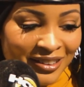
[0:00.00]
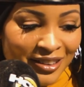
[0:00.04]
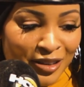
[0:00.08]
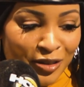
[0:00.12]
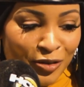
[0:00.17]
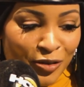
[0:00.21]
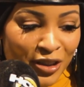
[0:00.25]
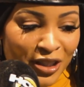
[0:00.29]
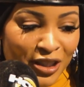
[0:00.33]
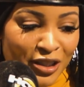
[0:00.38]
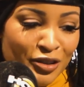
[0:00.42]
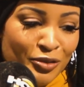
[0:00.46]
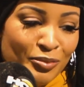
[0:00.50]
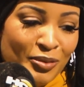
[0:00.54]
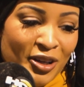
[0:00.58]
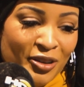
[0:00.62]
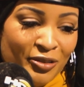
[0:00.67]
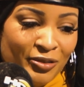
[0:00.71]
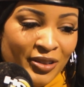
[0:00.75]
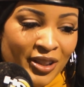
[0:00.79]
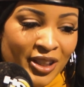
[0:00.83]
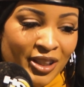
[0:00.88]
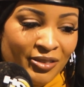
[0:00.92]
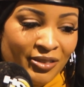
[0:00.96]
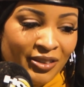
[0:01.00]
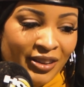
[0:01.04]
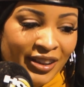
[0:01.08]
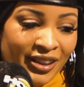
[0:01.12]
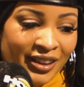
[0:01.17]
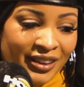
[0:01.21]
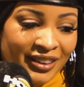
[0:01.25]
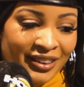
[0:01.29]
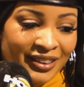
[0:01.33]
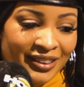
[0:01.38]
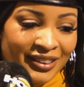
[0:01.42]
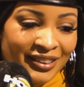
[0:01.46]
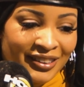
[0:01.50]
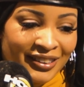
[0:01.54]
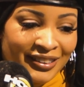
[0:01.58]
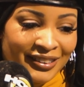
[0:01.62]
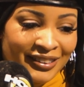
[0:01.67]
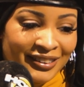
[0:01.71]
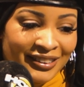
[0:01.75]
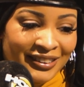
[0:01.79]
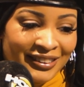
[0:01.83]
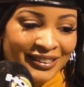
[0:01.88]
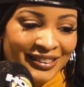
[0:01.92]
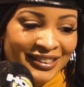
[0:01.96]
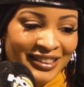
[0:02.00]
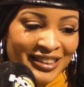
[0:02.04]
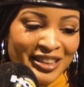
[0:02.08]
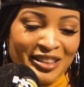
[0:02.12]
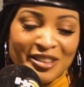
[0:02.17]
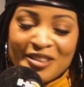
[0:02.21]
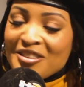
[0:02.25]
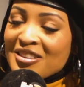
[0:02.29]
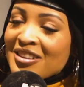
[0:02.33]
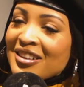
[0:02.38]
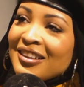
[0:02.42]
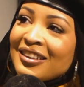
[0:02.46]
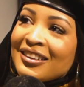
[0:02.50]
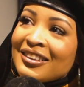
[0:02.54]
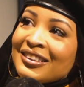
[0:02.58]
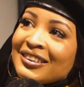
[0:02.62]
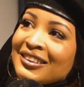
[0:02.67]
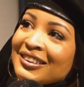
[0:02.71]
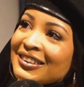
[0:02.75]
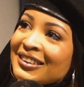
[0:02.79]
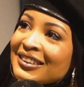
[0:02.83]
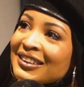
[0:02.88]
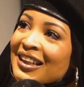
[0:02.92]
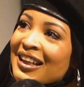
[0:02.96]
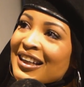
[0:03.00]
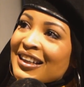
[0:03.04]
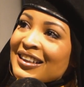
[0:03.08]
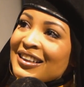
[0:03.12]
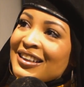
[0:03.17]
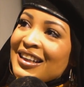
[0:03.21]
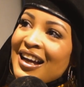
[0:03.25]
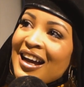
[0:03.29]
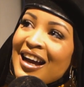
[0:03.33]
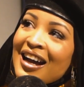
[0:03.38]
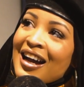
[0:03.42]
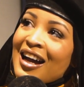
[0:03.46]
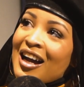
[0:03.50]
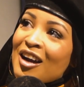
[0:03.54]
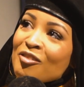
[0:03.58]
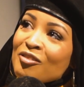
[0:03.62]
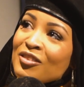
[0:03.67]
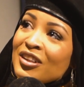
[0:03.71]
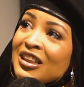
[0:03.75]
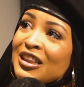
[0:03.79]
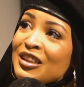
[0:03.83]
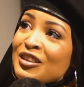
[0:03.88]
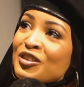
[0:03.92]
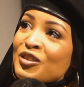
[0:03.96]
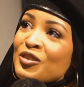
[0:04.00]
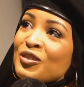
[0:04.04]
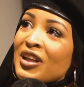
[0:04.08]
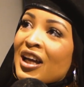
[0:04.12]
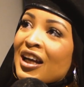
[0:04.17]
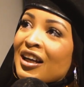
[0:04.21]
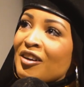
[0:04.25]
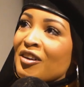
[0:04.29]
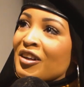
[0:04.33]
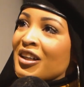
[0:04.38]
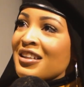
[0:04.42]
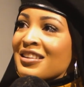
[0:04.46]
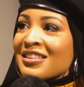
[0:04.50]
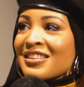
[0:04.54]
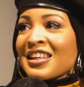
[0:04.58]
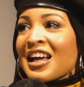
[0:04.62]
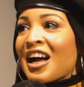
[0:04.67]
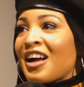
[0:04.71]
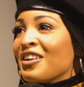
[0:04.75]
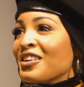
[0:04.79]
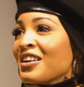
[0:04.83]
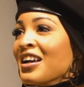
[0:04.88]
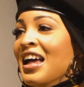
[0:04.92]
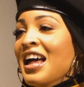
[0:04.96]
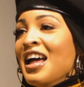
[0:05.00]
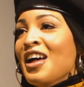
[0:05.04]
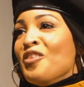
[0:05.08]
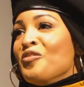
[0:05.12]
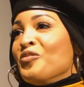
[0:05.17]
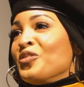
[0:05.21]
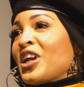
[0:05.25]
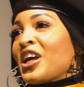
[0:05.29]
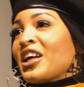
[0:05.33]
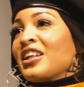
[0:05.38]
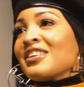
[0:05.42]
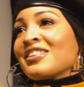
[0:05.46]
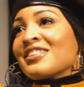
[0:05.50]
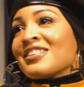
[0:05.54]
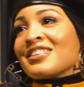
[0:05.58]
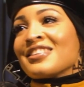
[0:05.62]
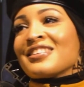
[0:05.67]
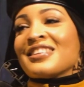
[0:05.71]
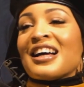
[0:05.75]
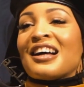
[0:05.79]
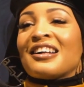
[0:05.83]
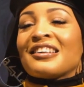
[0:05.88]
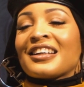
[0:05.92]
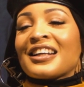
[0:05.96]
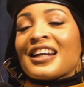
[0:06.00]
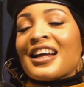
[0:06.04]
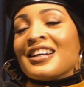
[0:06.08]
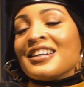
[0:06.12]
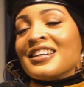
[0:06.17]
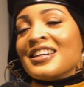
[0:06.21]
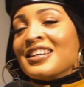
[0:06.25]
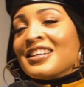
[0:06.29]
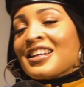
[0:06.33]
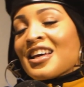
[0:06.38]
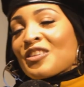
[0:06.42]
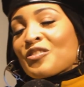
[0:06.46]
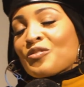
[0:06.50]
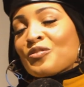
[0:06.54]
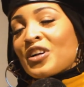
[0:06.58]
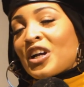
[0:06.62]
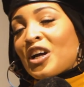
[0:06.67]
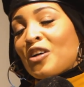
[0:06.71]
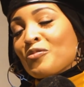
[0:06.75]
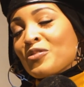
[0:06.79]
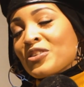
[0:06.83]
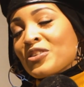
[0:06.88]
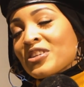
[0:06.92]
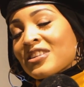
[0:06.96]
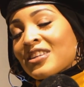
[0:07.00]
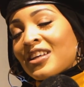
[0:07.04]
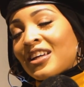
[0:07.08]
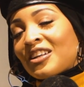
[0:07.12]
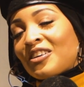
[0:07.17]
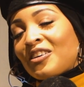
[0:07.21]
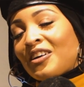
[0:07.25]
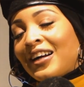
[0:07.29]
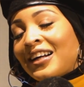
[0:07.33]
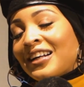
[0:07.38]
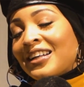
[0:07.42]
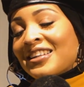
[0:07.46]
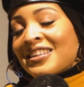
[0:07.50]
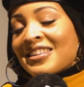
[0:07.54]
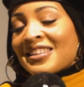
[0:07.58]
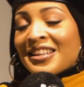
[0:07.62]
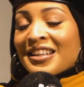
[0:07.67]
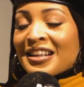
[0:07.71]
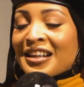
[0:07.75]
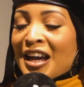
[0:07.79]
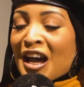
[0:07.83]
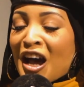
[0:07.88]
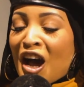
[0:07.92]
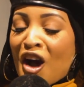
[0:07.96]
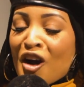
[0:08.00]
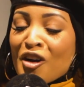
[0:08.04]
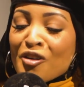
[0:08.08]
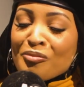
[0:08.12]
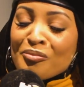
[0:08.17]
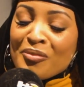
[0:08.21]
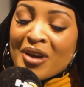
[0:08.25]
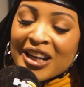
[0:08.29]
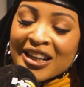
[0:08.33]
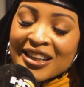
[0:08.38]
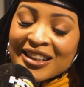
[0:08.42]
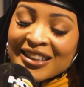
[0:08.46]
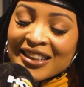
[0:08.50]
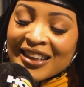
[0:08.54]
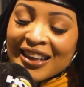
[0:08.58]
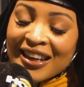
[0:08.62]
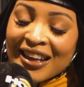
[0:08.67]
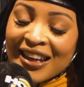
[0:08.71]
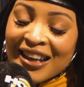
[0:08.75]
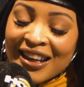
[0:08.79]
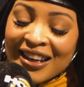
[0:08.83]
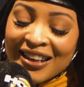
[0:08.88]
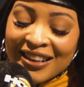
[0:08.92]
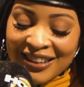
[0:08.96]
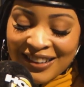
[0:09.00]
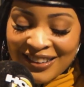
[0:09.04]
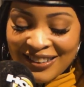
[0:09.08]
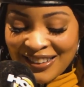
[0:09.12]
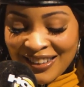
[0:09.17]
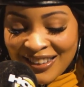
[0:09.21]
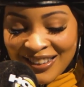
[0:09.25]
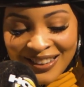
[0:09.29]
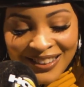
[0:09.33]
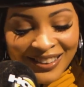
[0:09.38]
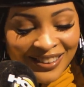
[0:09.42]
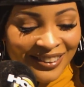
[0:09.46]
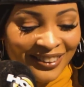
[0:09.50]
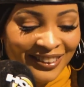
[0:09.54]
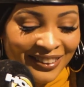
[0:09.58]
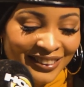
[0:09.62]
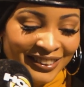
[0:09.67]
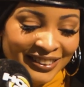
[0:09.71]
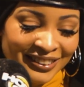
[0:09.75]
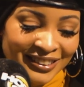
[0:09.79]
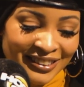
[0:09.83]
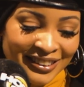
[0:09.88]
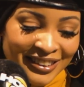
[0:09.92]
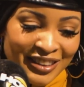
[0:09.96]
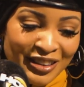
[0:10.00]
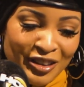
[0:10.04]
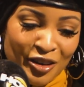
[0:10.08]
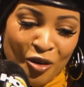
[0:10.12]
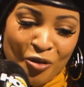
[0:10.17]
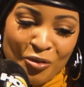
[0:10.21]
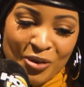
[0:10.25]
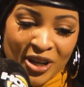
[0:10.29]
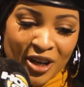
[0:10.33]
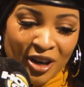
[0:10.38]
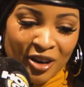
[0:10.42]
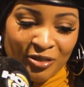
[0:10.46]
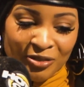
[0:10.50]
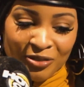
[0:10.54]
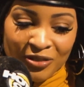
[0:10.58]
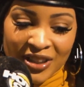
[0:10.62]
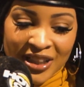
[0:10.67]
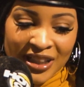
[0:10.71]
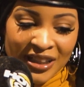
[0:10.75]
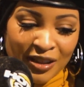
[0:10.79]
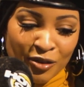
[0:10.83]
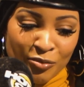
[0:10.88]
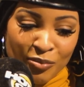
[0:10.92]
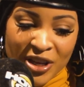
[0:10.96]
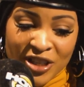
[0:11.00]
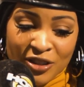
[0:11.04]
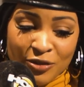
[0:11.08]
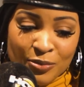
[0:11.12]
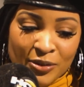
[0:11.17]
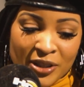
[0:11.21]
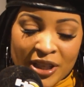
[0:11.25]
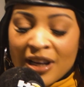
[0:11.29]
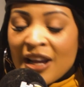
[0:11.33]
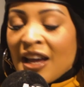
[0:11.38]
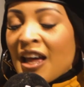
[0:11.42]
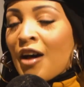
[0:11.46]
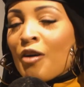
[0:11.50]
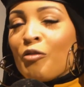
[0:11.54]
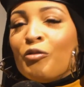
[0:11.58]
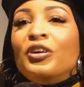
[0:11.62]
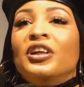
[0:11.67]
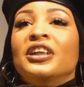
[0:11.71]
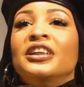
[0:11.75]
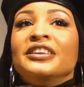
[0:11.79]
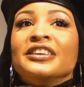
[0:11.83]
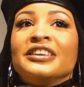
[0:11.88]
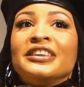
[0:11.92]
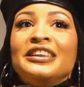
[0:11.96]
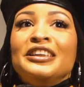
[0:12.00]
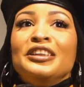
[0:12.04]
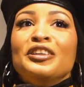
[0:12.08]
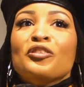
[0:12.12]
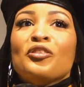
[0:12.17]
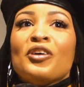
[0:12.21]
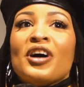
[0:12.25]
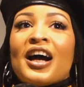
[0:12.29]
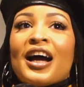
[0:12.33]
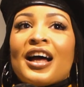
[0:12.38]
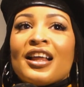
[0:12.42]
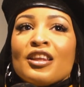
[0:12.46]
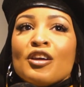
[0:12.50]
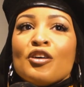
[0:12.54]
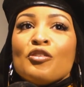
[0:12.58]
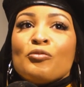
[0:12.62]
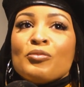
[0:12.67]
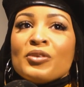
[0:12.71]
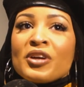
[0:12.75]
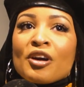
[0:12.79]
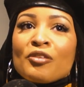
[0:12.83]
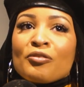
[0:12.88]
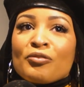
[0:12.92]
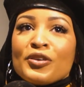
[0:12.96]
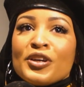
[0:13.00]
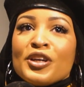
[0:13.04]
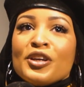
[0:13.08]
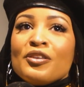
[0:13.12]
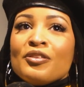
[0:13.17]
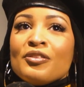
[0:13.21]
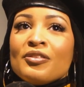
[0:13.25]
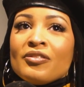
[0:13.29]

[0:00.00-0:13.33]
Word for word: what is my favorite? You know what? All of them. Yeah, I really do like them. Because sound, when I listen to Sound That I Need, that's when I'm just like trying to zen out and meditate. And then, you know, We Are Free, the message. Well, you know what? I love We Are Free,